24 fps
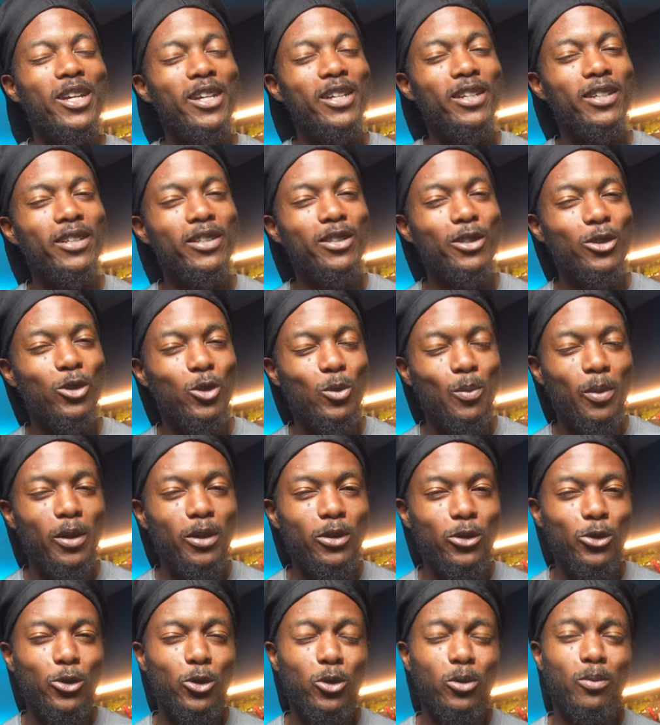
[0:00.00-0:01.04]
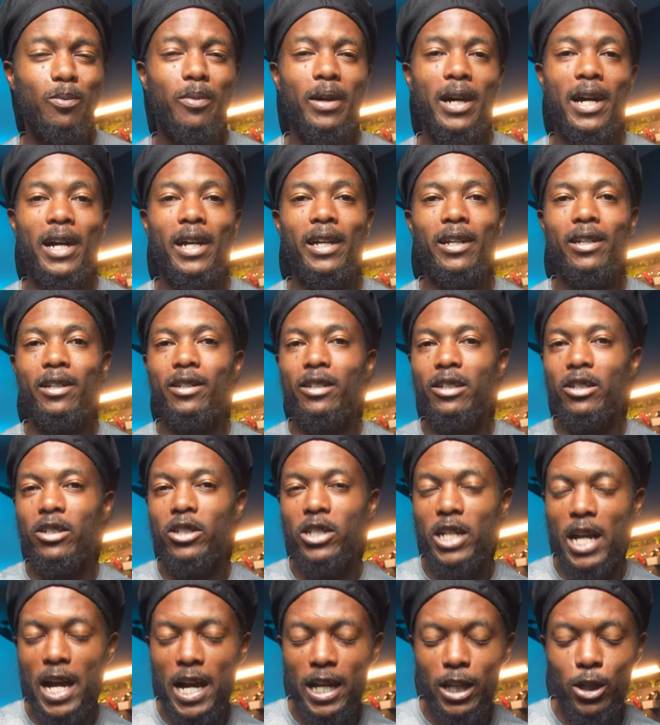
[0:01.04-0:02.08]
is sponsored by
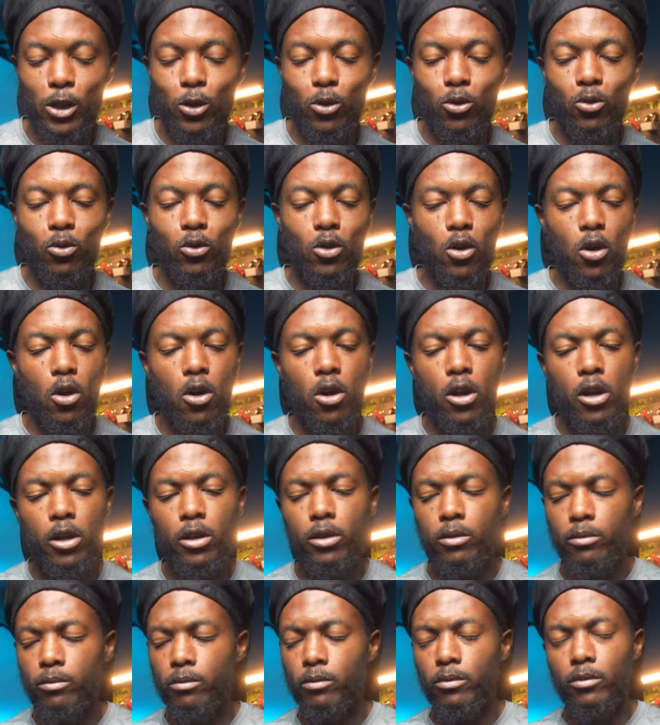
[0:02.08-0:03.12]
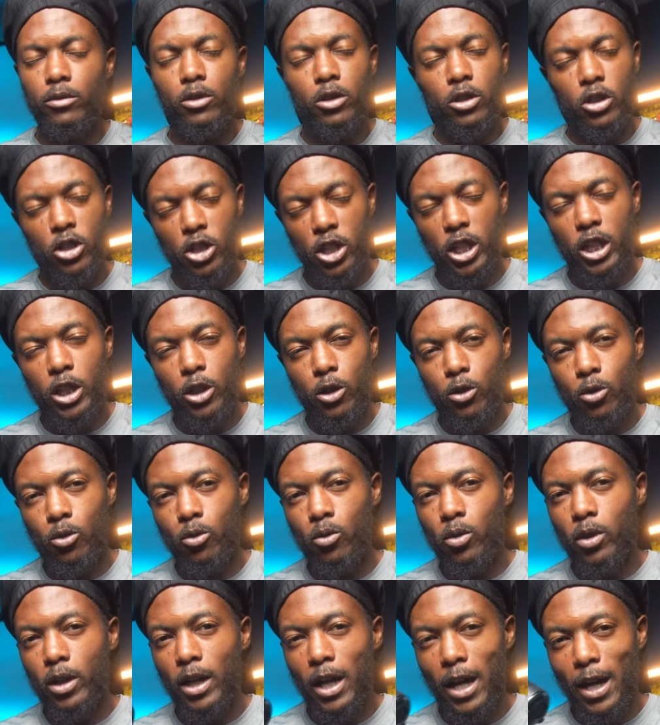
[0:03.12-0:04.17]
Zhiyun, or
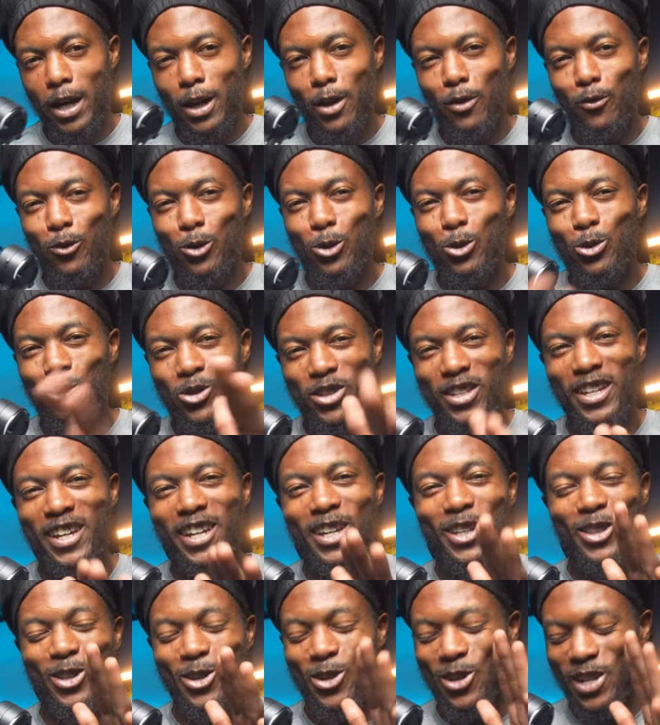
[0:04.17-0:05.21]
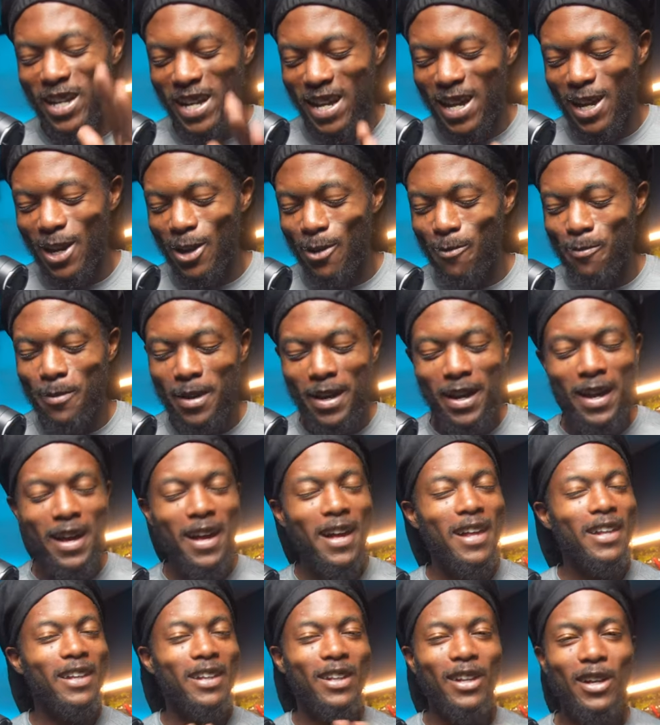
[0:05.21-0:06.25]
Zhiyun, however you say their name.
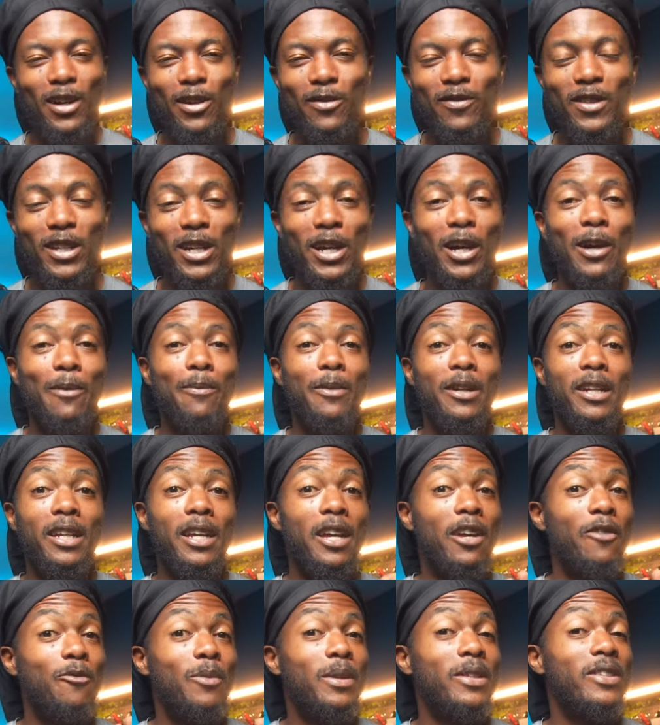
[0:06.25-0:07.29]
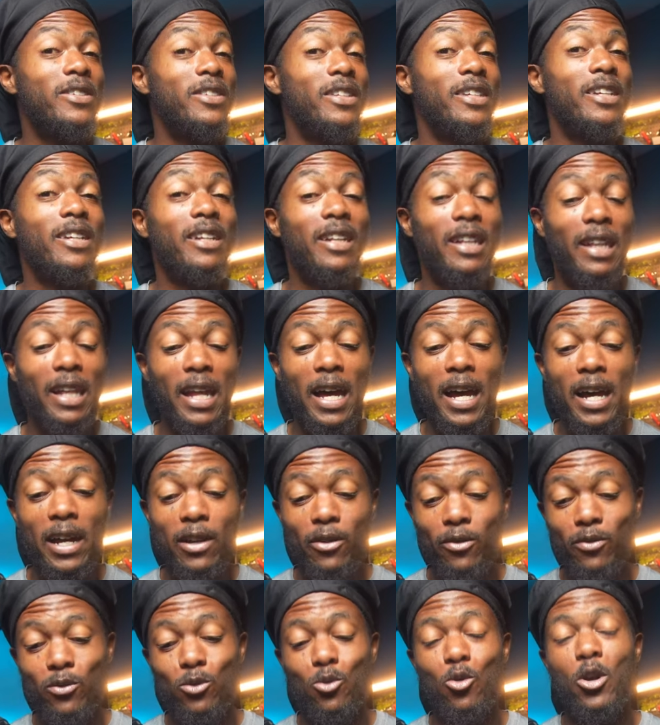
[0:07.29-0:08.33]
Love the company, have been seeing a lot
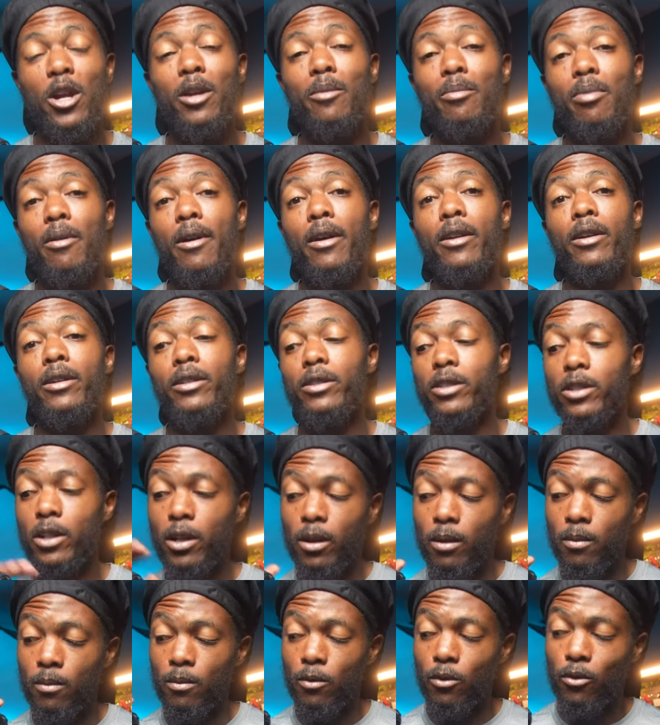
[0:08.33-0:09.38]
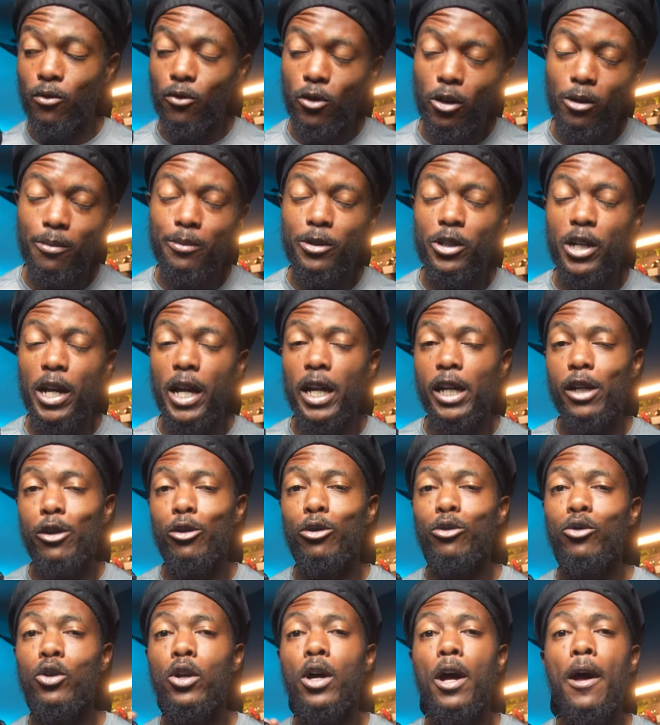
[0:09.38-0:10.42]
of great products come from
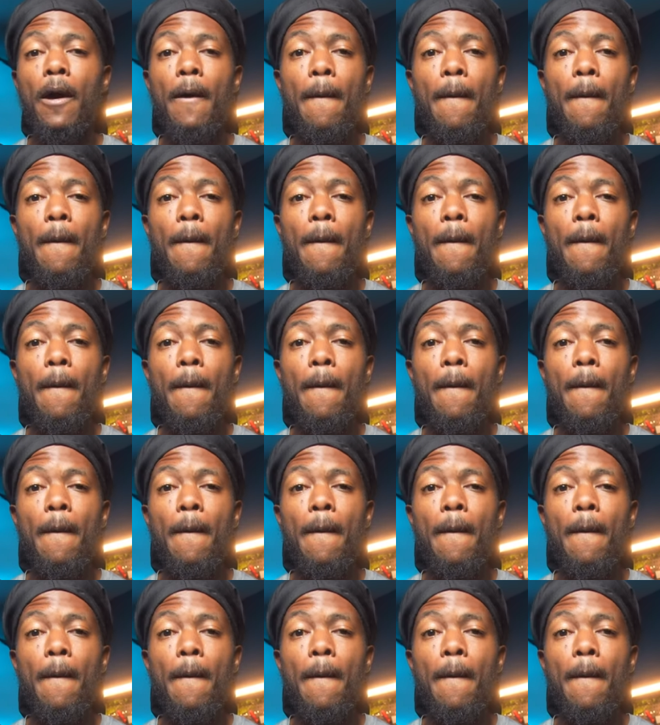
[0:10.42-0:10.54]
Zhiyun,